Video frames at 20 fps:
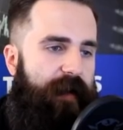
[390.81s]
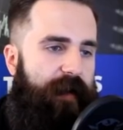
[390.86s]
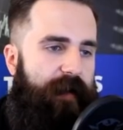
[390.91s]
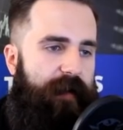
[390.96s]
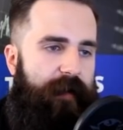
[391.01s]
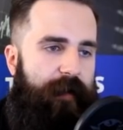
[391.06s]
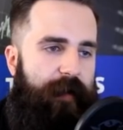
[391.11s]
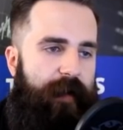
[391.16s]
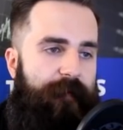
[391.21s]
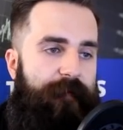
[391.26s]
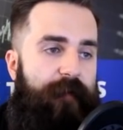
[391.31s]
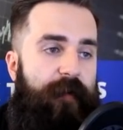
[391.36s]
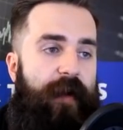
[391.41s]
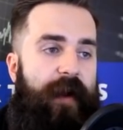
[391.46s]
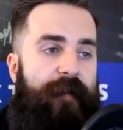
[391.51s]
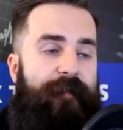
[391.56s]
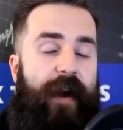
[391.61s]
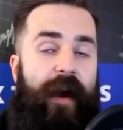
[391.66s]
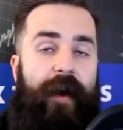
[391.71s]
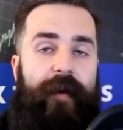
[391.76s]
Uh, if you
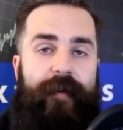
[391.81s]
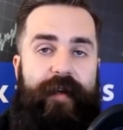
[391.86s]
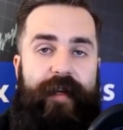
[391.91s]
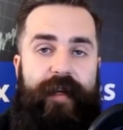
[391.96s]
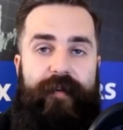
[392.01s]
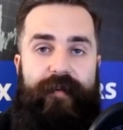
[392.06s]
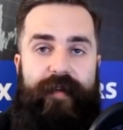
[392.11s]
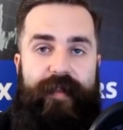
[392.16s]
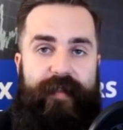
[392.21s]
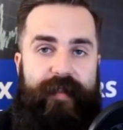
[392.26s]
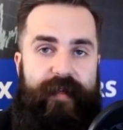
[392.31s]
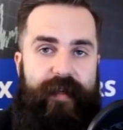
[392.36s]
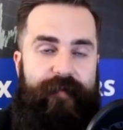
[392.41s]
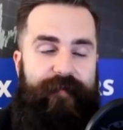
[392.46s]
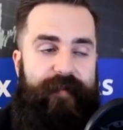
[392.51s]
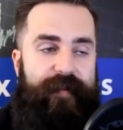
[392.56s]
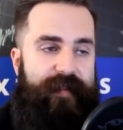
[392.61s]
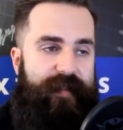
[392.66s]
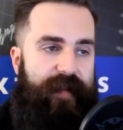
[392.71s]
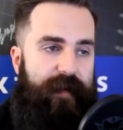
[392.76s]
have already
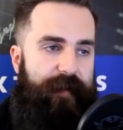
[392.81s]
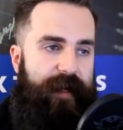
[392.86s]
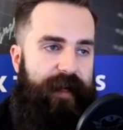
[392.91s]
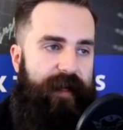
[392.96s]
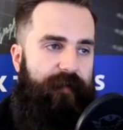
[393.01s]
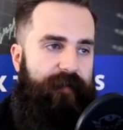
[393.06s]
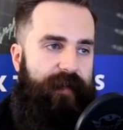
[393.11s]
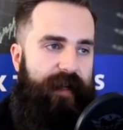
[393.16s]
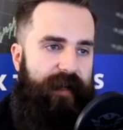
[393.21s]
received some account